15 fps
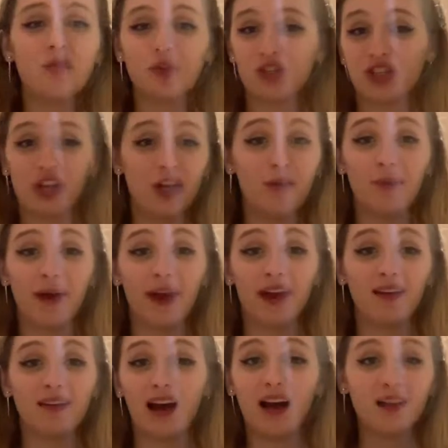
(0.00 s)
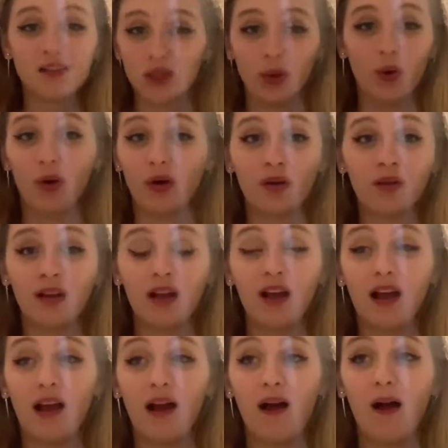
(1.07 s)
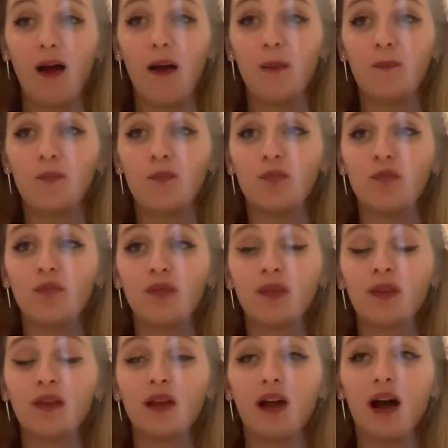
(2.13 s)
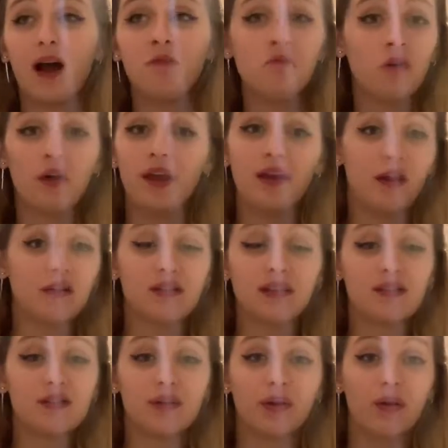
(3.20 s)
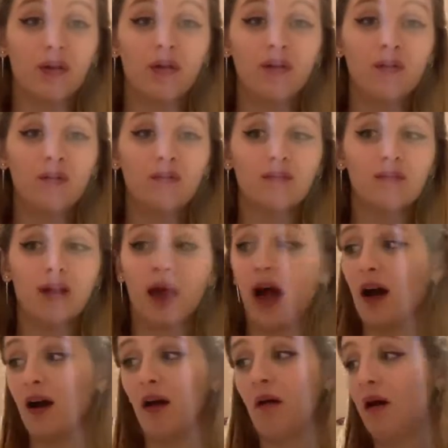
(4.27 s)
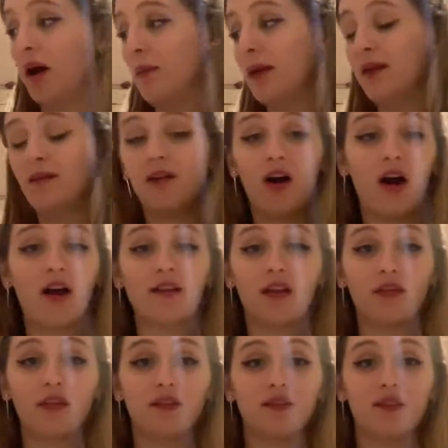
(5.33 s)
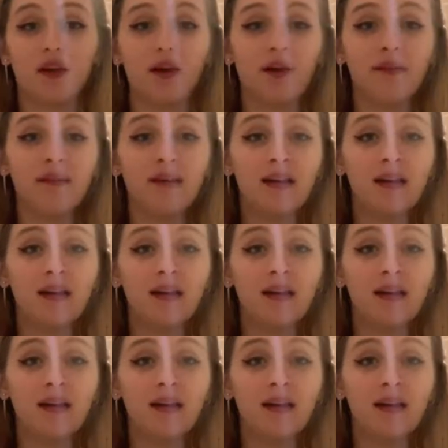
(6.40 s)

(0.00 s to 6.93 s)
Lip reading: stupid at all. I'm not egotistical. I don't think so.